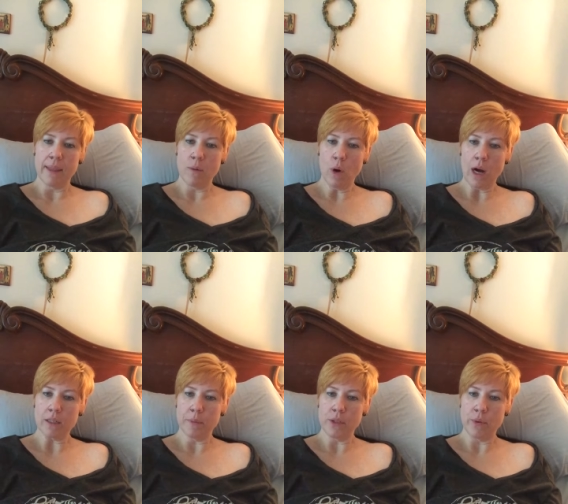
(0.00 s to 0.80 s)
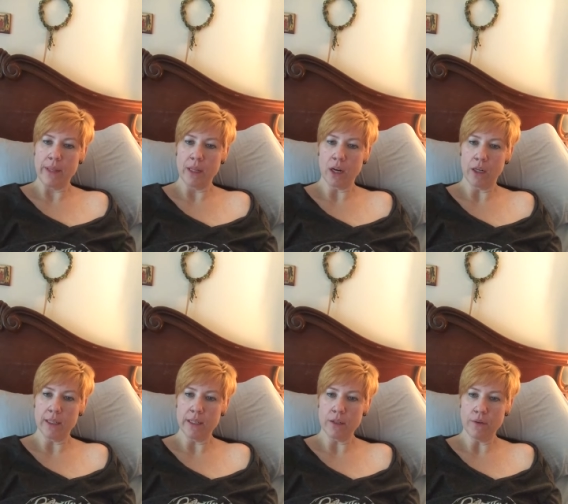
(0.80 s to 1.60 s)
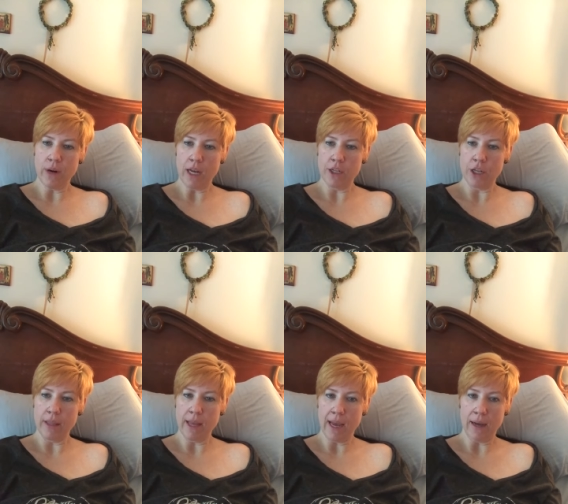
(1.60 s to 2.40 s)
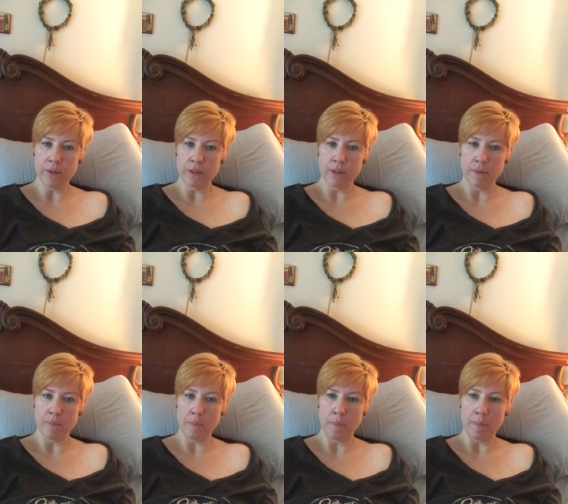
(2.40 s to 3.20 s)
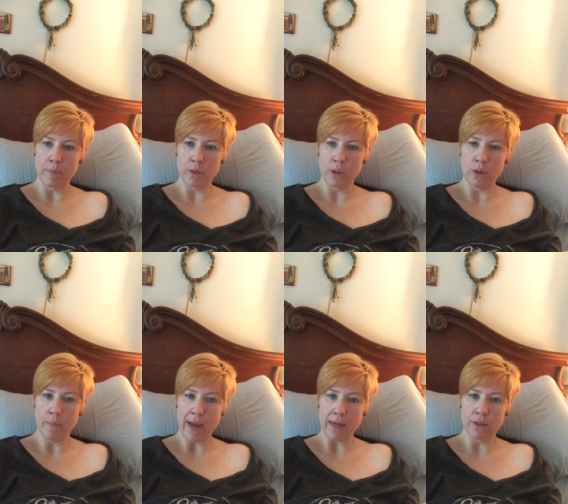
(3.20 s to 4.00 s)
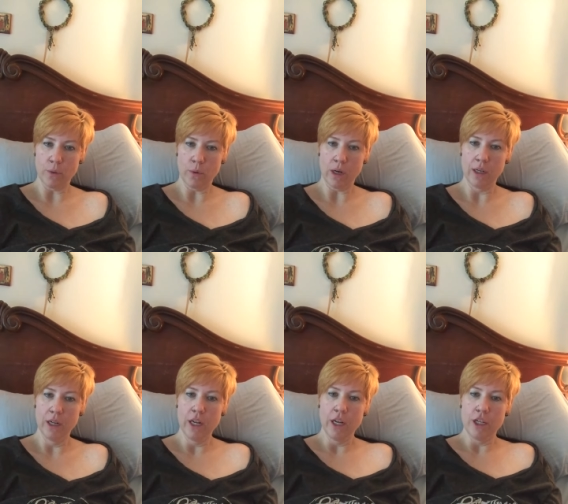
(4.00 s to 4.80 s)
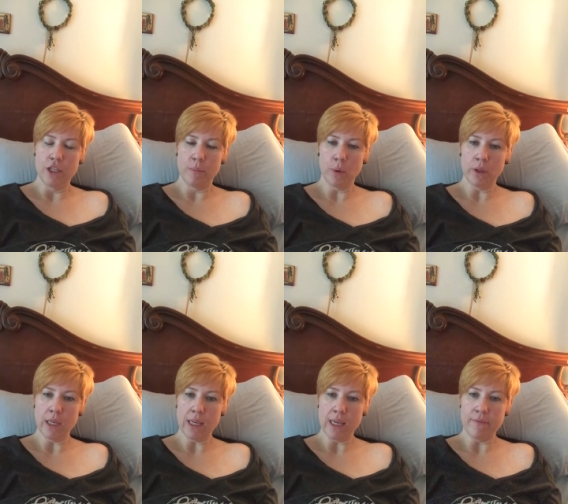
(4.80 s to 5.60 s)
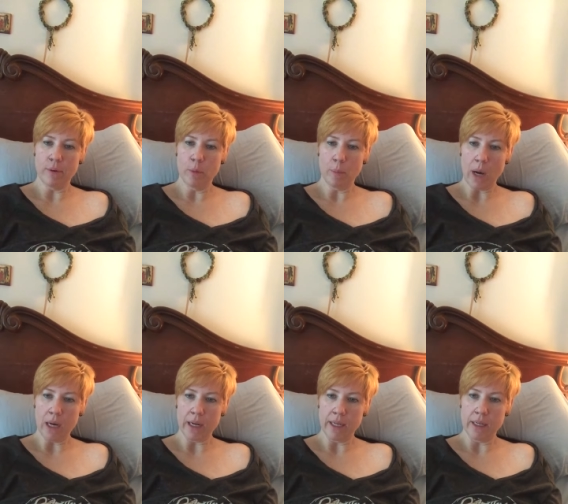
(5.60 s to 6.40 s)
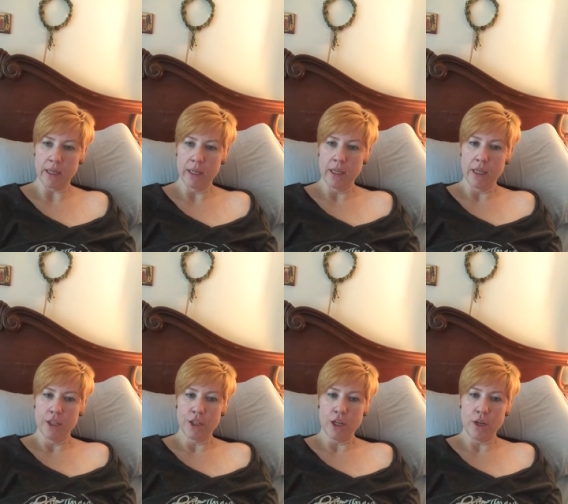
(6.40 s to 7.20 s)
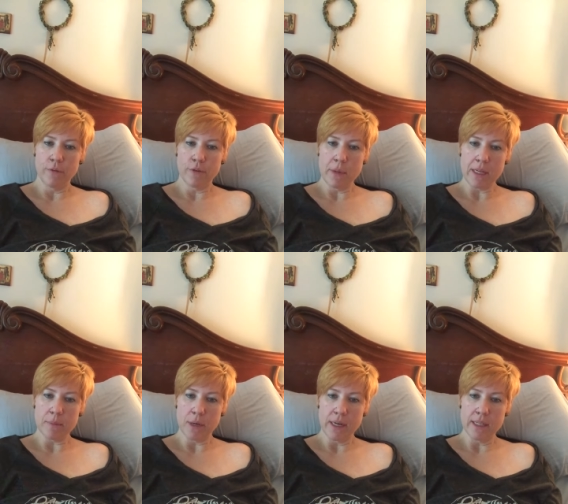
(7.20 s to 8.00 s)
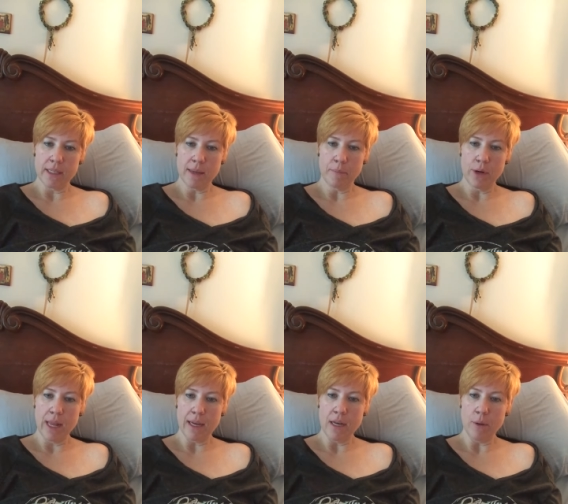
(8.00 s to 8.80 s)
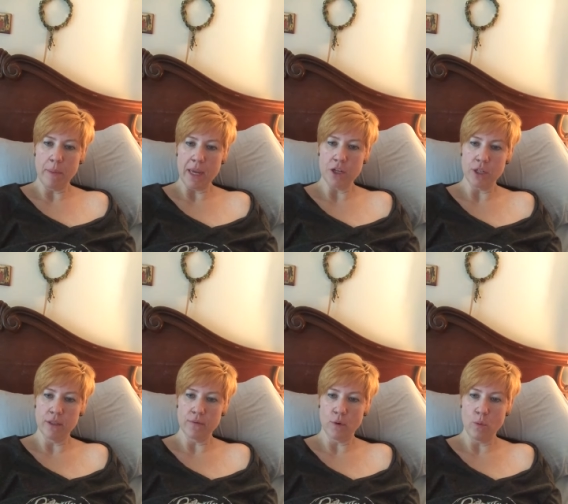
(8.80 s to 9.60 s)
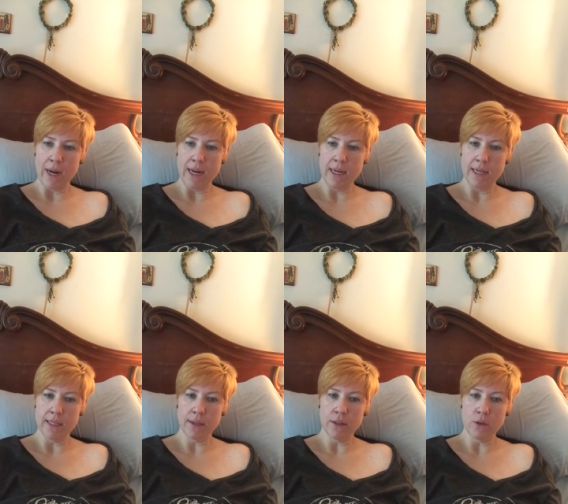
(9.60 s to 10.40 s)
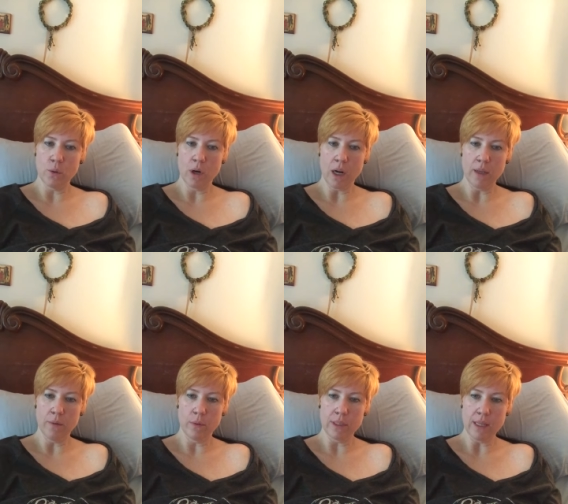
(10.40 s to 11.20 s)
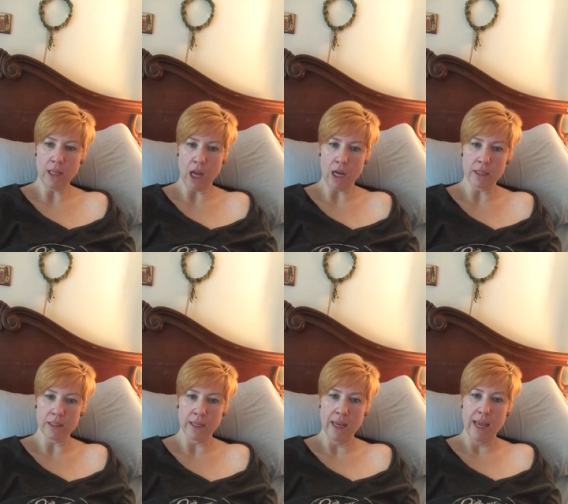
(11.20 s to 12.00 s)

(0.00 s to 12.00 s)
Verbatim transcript: They walked between the carless garage and the house to the back door. She pulled the key from her pocket. She knew from experience that Bree had no patience for waiting until the door uh, was unlocked.